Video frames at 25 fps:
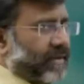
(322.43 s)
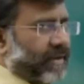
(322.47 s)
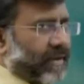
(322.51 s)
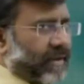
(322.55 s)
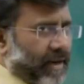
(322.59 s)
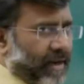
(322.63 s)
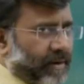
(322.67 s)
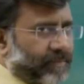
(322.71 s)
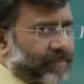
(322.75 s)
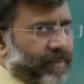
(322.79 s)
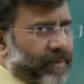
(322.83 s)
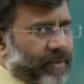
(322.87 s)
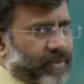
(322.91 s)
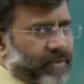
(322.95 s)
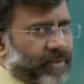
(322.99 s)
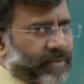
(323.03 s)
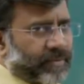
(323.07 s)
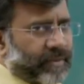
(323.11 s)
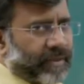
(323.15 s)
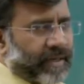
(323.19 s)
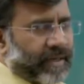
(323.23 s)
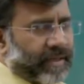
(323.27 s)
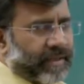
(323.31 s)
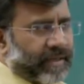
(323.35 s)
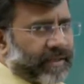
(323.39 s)
are
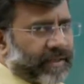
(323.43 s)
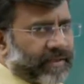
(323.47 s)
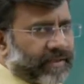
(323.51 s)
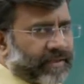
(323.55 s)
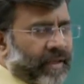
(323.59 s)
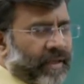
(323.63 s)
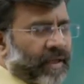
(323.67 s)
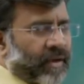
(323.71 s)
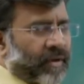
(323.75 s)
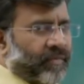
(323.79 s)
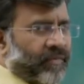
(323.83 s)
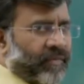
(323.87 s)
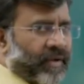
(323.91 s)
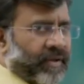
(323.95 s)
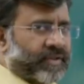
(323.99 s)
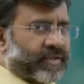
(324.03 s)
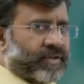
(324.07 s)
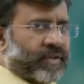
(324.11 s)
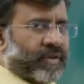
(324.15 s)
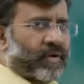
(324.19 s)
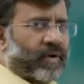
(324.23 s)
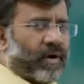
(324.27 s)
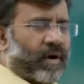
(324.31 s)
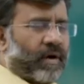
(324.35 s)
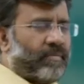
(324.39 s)
possibilities. First
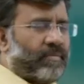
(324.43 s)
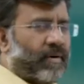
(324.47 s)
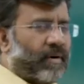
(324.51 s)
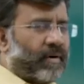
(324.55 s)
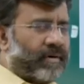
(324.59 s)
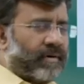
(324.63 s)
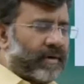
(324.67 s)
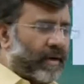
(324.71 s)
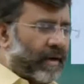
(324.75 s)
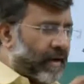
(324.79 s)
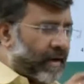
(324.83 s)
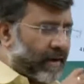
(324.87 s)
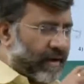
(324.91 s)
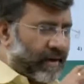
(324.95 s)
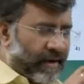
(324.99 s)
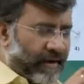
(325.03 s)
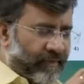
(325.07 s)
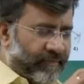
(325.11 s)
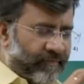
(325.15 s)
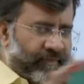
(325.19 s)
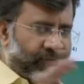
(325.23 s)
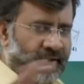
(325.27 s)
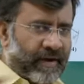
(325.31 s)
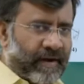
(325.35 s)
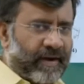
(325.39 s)
compound
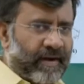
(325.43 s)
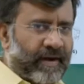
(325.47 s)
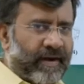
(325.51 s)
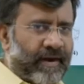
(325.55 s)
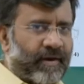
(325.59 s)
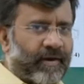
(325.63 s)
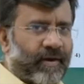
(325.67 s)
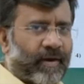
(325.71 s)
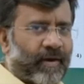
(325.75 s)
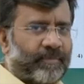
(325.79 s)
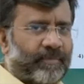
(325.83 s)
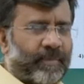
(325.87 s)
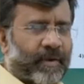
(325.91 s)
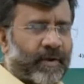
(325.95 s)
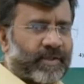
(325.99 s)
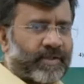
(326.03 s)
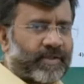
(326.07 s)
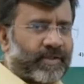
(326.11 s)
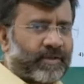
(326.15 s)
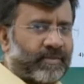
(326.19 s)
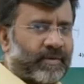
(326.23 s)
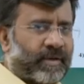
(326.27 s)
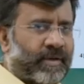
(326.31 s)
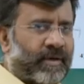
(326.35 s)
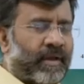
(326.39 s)
definitely not
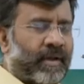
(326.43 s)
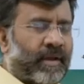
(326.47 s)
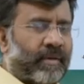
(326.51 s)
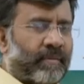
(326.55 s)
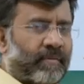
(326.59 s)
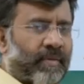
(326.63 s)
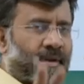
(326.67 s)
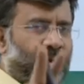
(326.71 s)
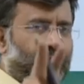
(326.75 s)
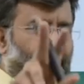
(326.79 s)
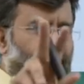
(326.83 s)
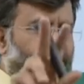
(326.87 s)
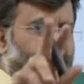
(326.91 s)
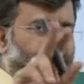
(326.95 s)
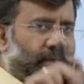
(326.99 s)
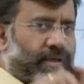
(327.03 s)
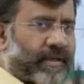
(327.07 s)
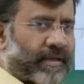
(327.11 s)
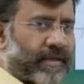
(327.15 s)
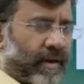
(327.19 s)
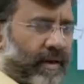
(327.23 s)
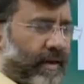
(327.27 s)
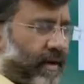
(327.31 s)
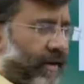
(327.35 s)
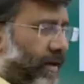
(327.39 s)
possible because it will contain